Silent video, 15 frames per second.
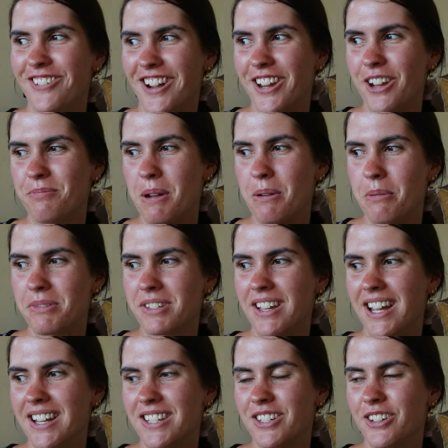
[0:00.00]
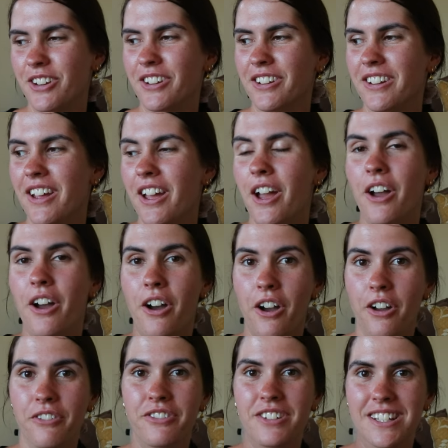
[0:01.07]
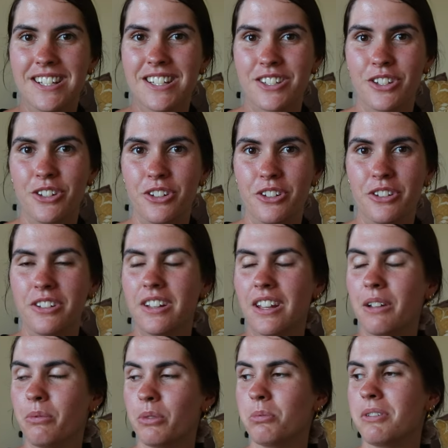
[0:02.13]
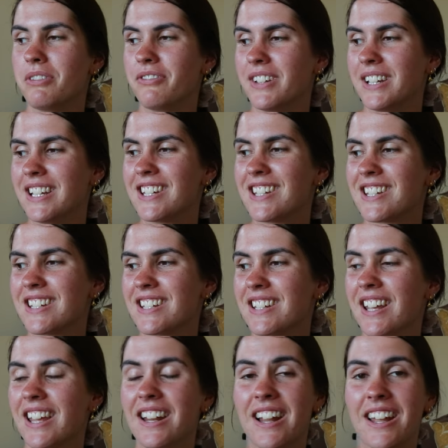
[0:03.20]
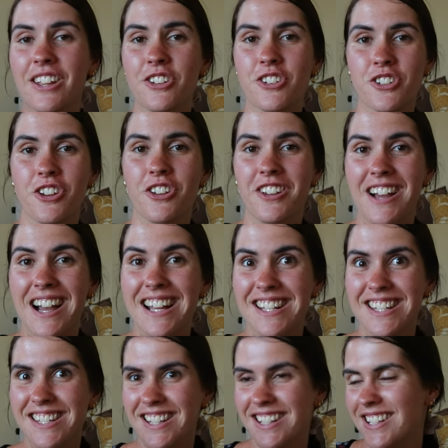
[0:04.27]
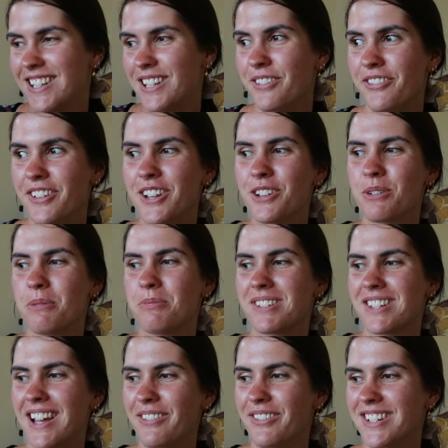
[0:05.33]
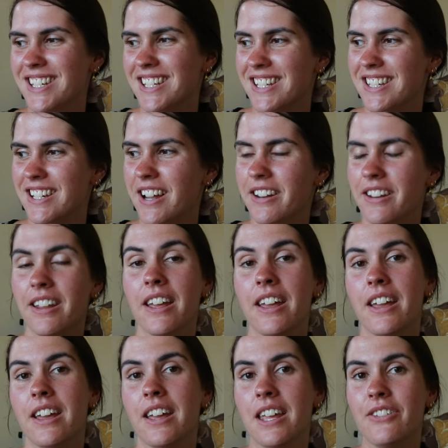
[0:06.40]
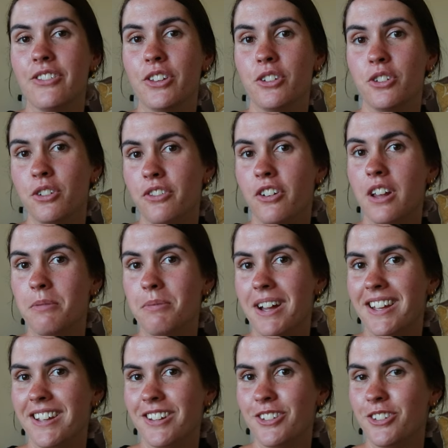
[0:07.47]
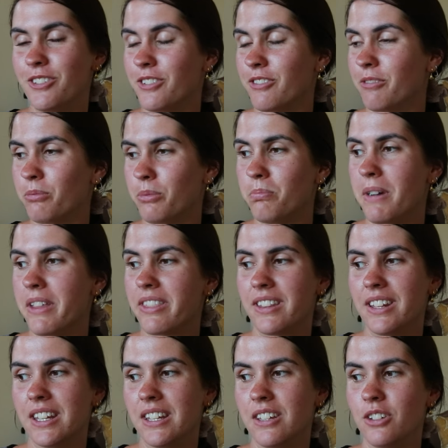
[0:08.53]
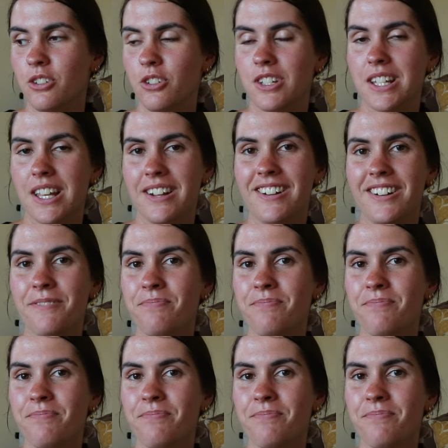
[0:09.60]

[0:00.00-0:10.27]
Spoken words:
working on my website, so hopefully soon it will be finished and I can show you guys the finished website once it's done. If you do follow my monthly newsletter,